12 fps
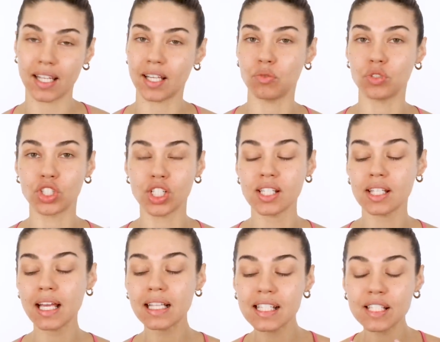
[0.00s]
Like it was just
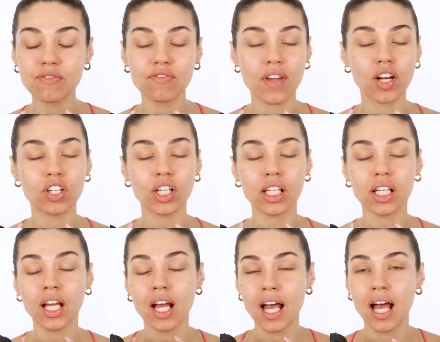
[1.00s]
like this
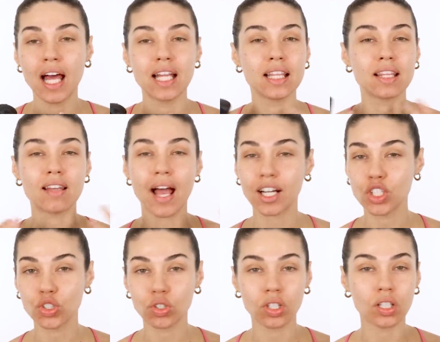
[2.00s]
very
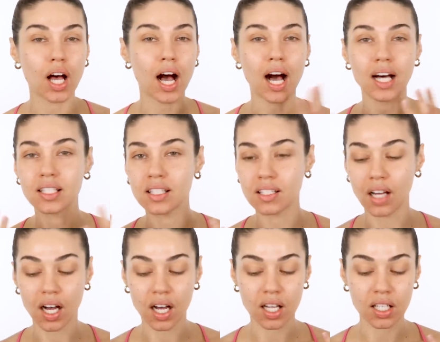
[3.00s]
natural,
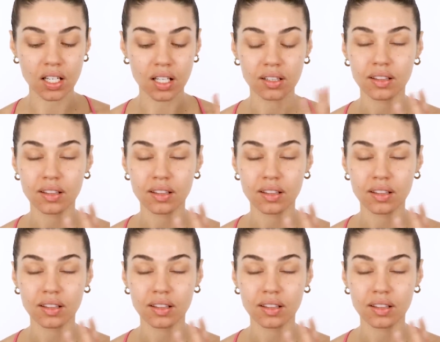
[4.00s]
undone,